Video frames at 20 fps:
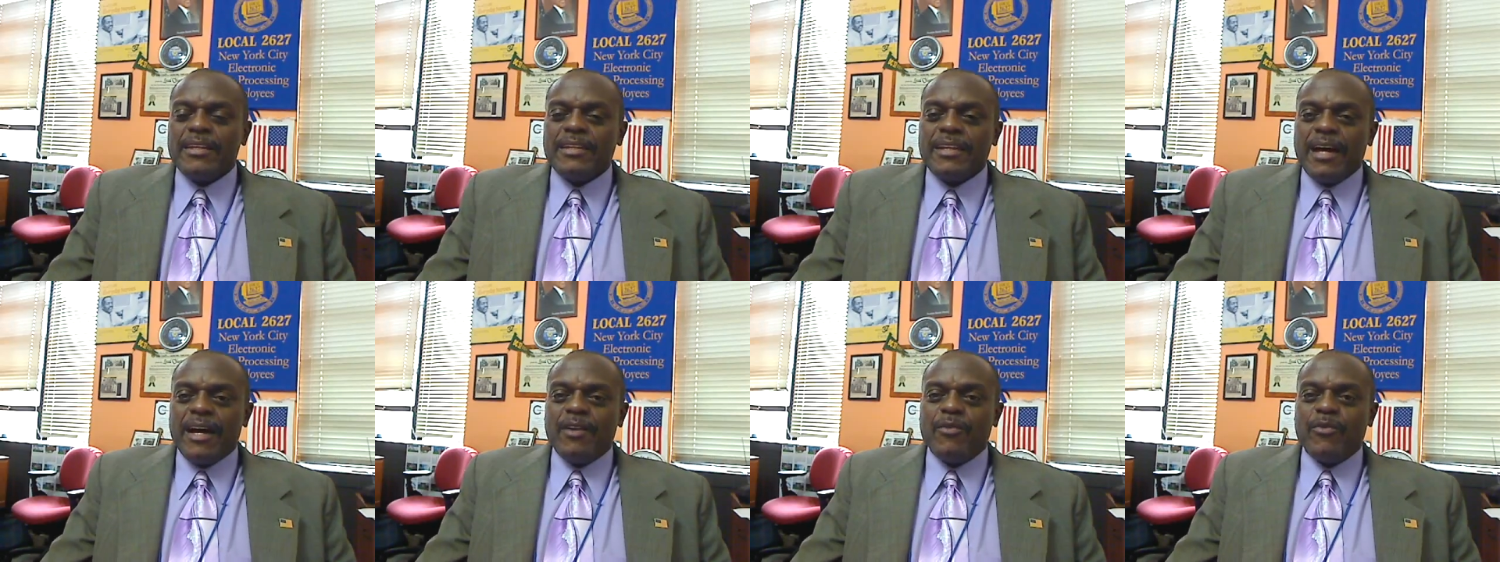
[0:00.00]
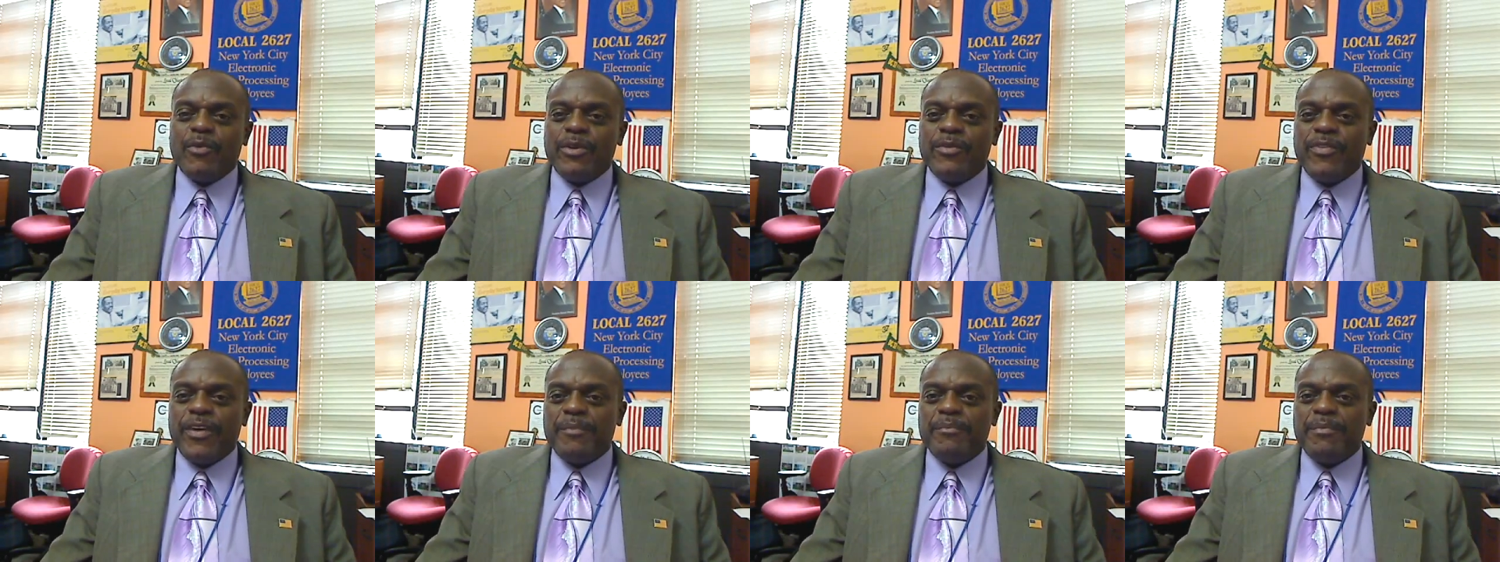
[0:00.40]
Now,
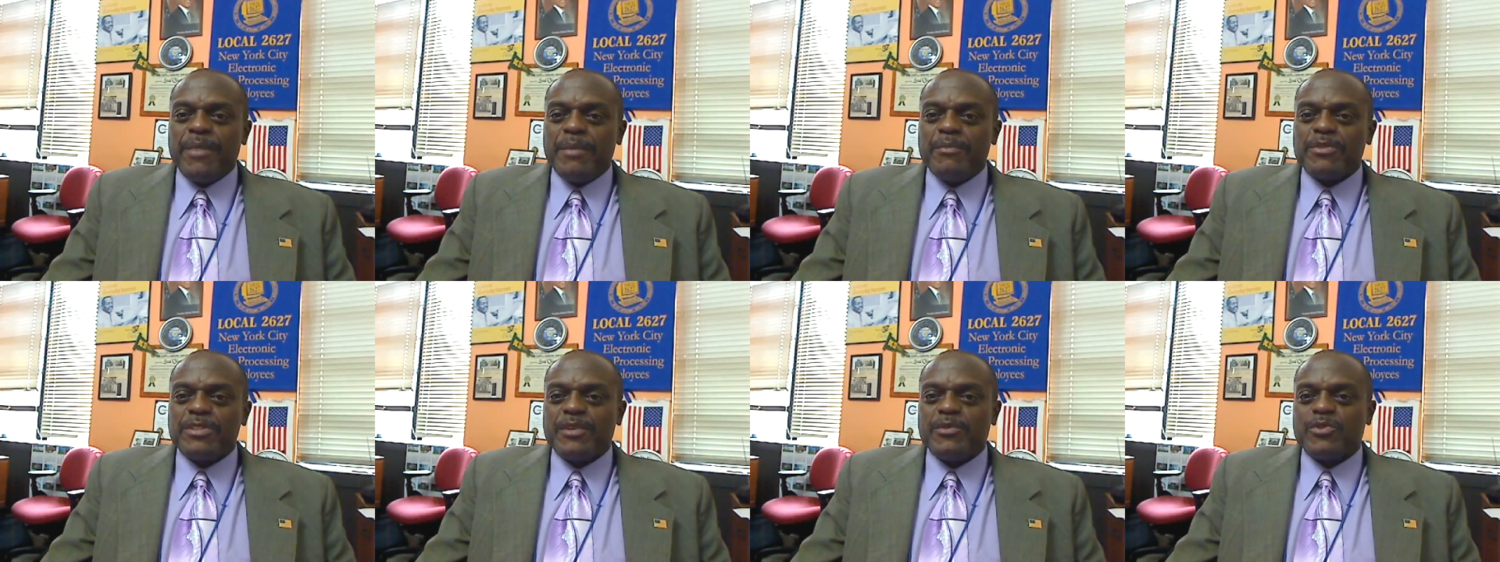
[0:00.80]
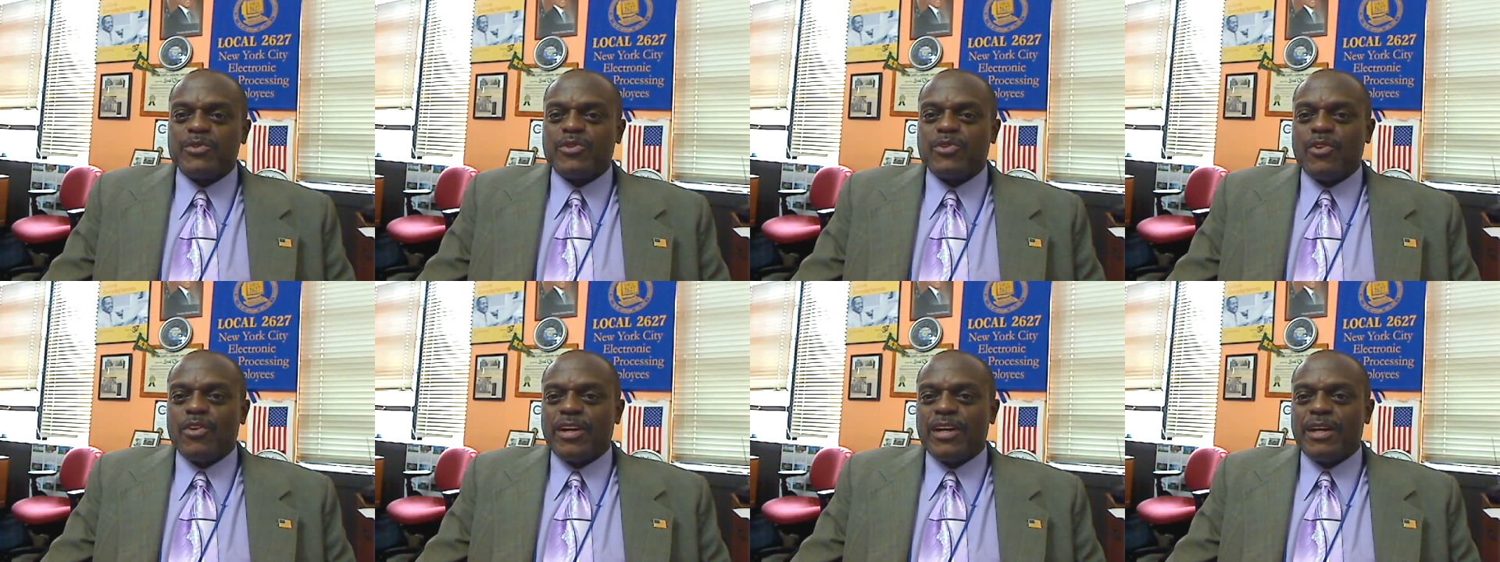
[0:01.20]
we've had members that was
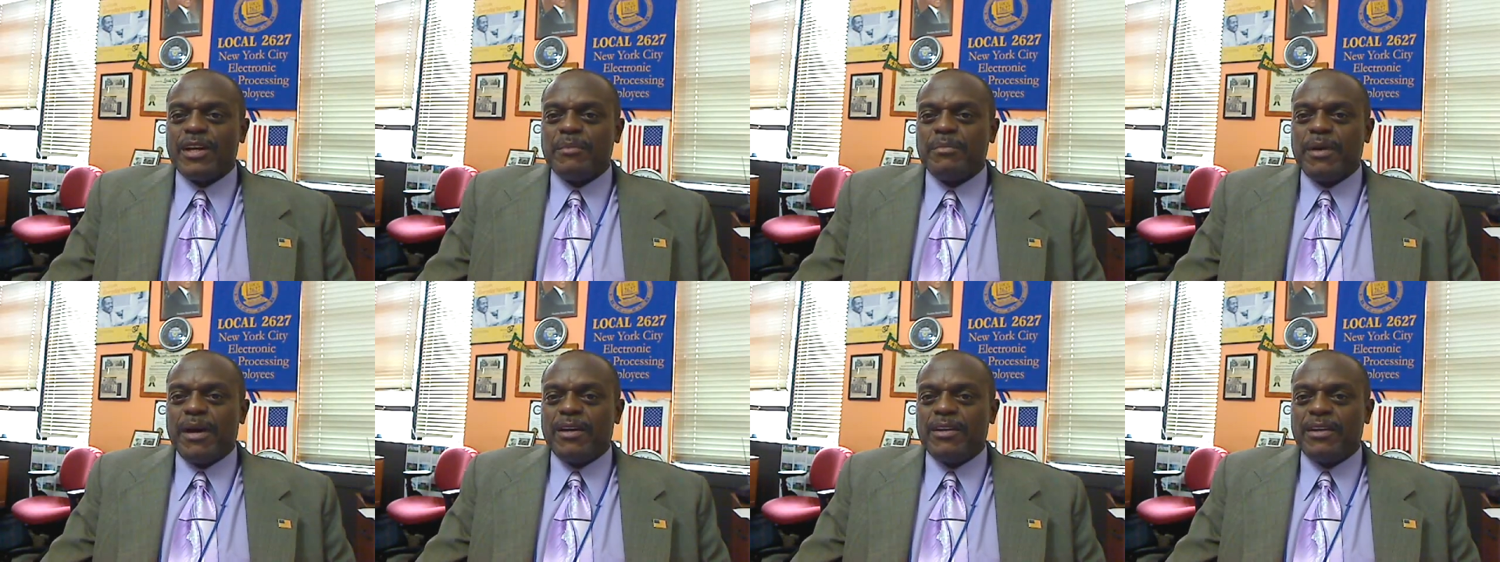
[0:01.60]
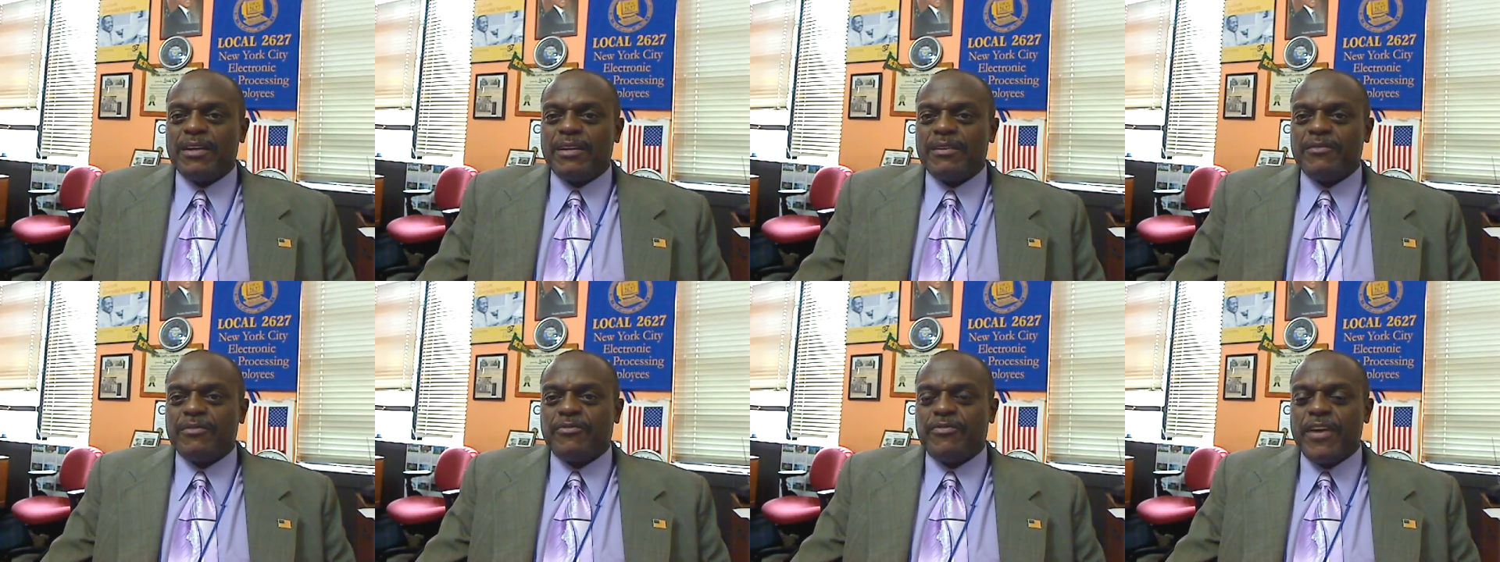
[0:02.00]
talking
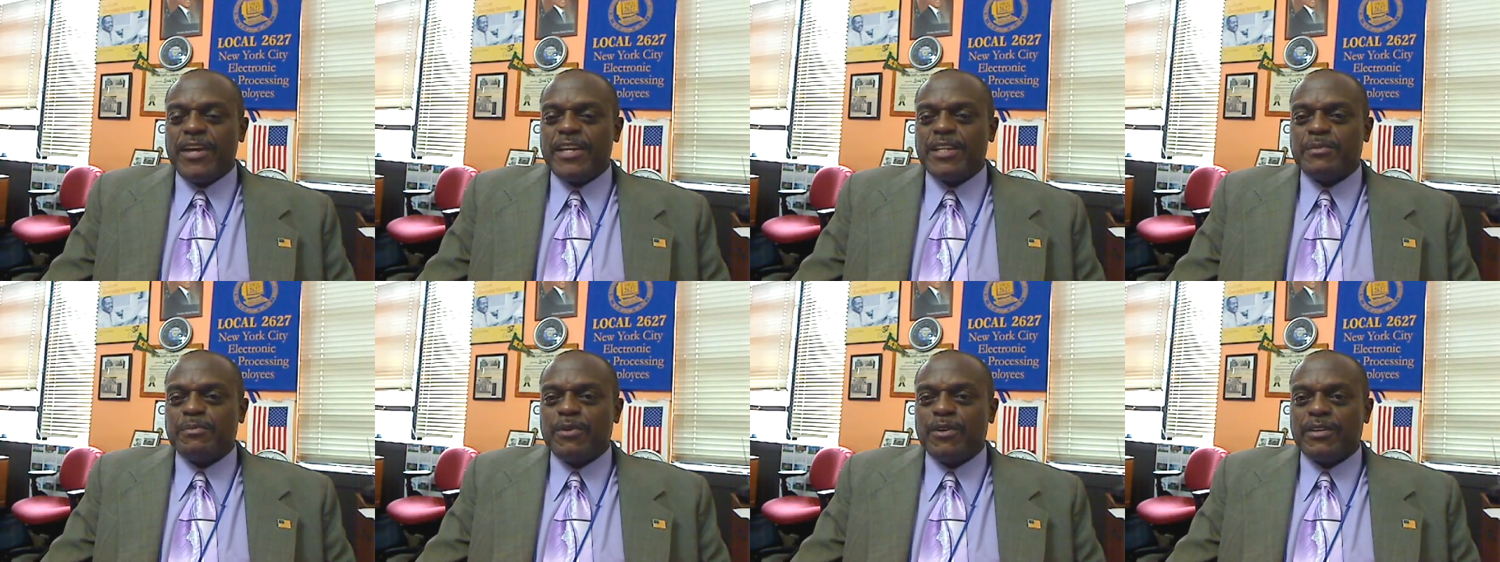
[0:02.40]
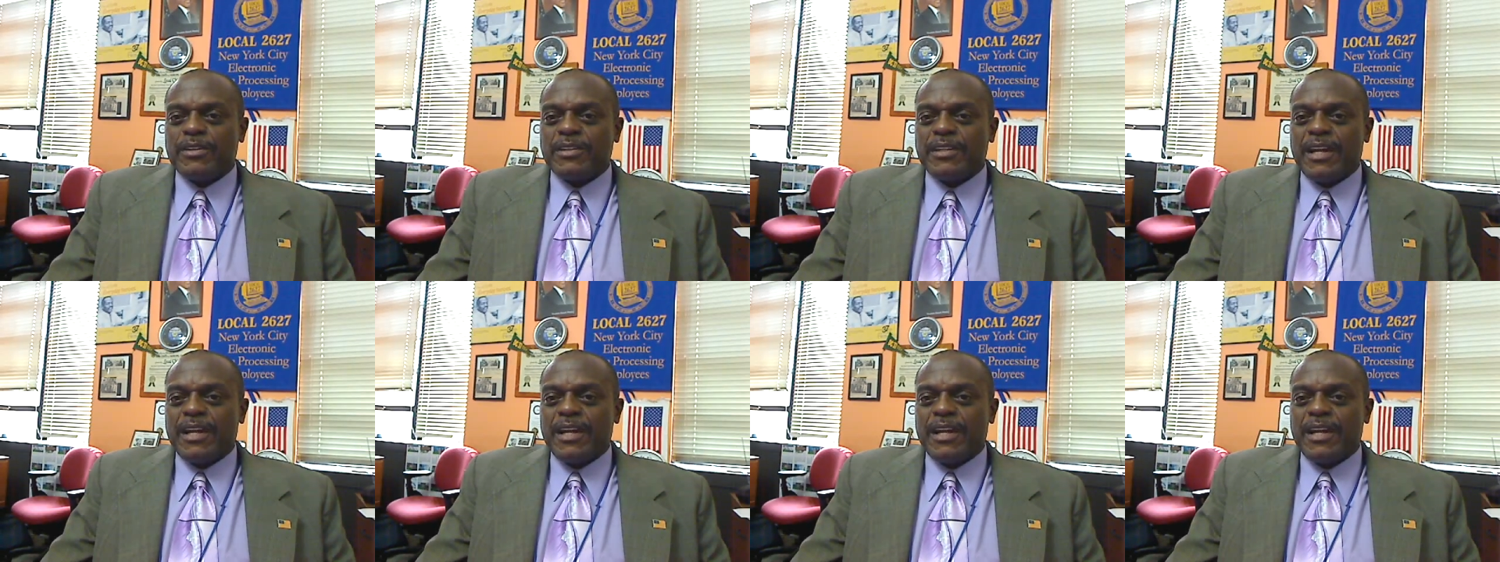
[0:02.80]
about Facebook.